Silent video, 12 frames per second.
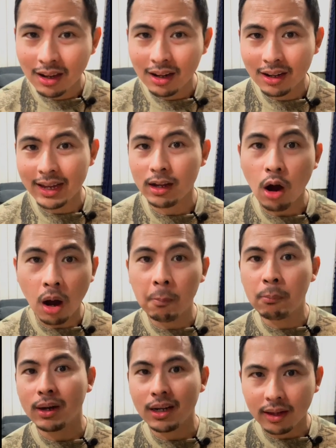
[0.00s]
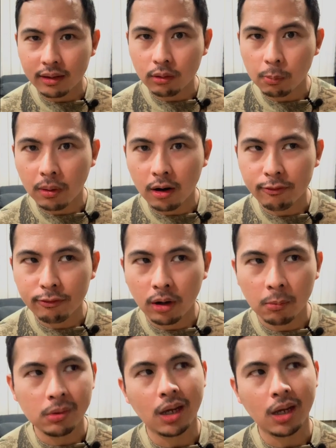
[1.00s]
like ombre leather parfum.